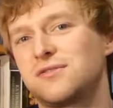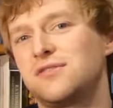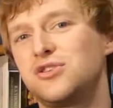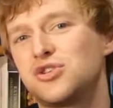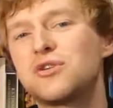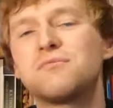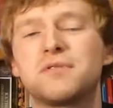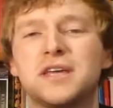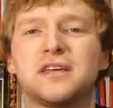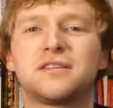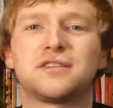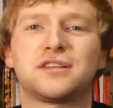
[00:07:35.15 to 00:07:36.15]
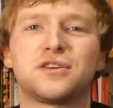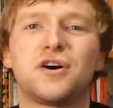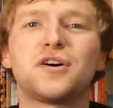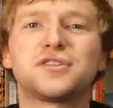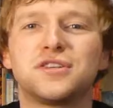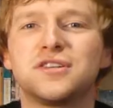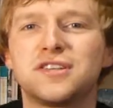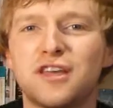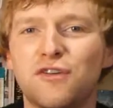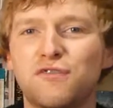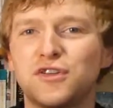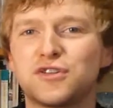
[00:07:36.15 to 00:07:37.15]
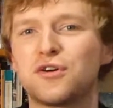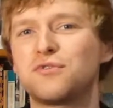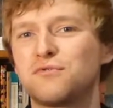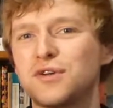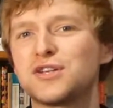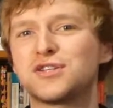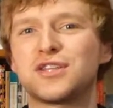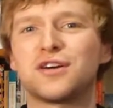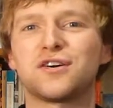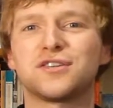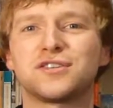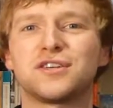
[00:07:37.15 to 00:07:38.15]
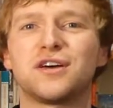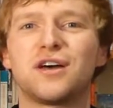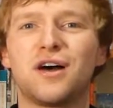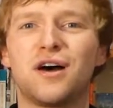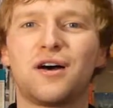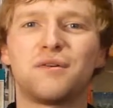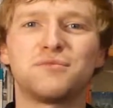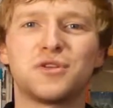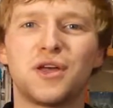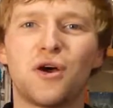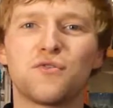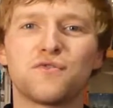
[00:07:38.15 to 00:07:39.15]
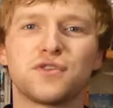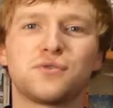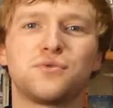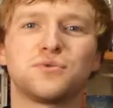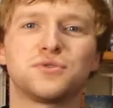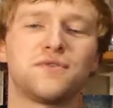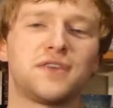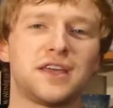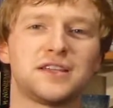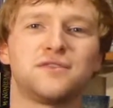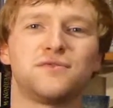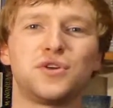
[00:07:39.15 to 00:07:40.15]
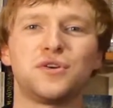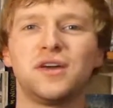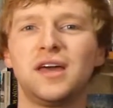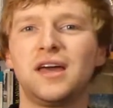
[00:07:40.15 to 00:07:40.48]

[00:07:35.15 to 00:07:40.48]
you shouldn't be disheartened if you don't reach the answer over the course of the interview.